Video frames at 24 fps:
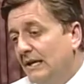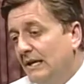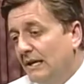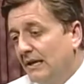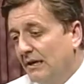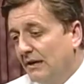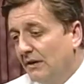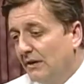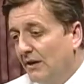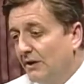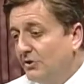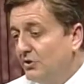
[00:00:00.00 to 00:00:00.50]

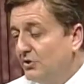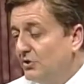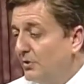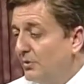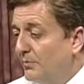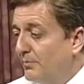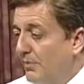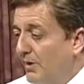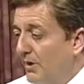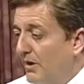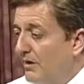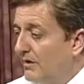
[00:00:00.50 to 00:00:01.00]
unless your
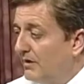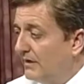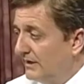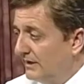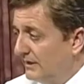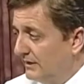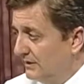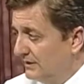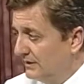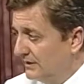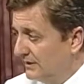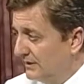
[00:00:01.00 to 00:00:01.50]
bar
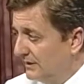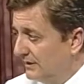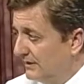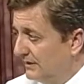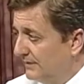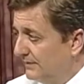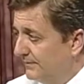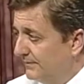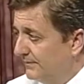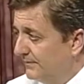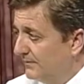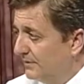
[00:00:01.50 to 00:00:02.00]
area
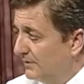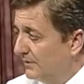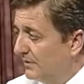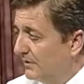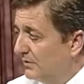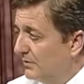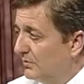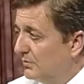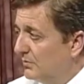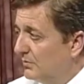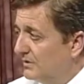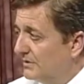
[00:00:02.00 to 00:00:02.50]

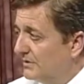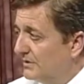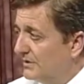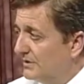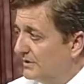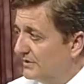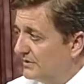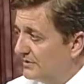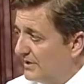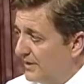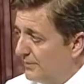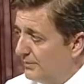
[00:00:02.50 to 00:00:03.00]
was in a
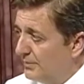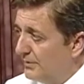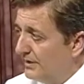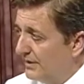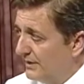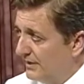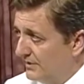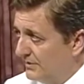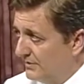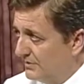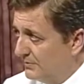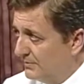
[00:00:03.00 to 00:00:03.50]
separate
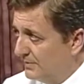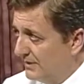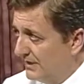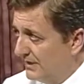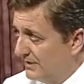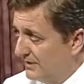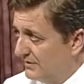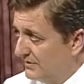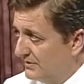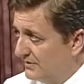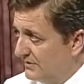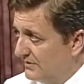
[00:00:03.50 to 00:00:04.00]

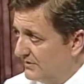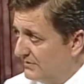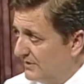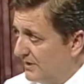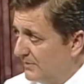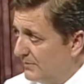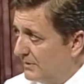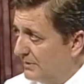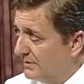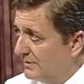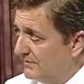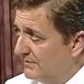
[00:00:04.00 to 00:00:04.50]
airspace,
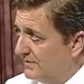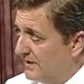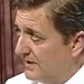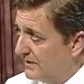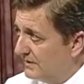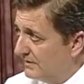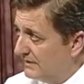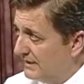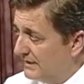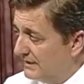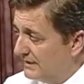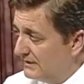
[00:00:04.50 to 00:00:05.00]
separately
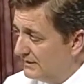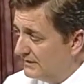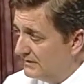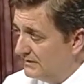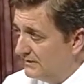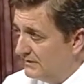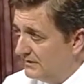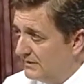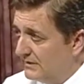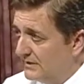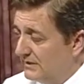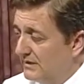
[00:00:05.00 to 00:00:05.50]
ventilated,
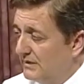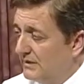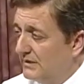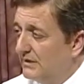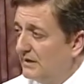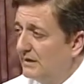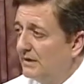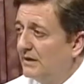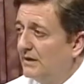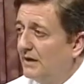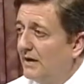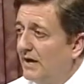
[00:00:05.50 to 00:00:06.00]

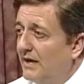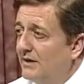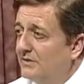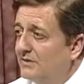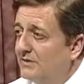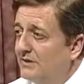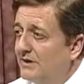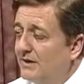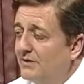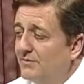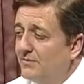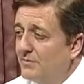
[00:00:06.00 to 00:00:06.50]

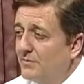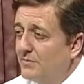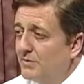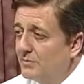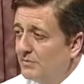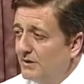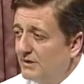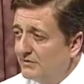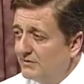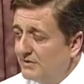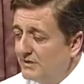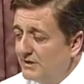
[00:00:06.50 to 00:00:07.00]
isolated from the
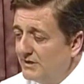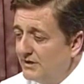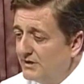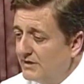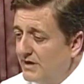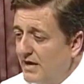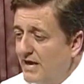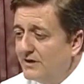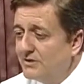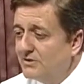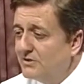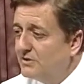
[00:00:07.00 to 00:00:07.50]
rest of the area,
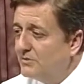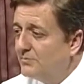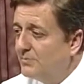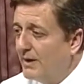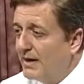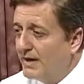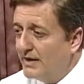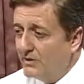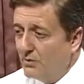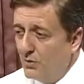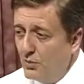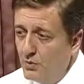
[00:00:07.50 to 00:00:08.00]
not just
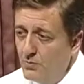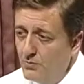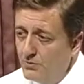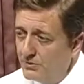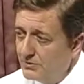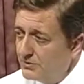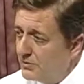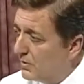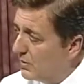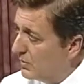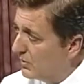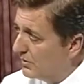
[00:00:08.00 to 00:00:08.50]
by an
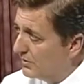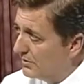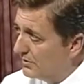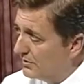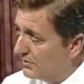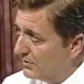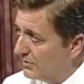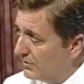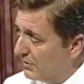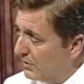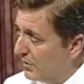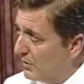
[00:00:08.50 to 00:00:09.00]
open corridor
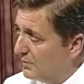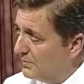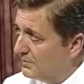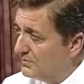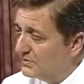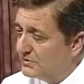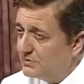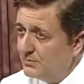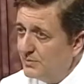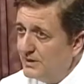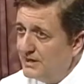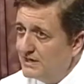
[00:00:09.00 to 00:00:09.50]
or open
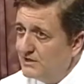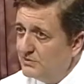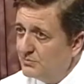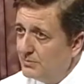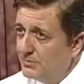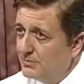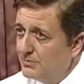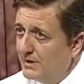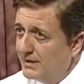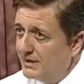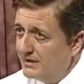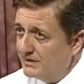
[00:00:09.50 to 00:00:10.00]
space,
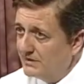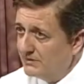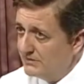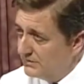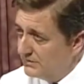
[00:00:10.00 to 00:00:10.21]
but by,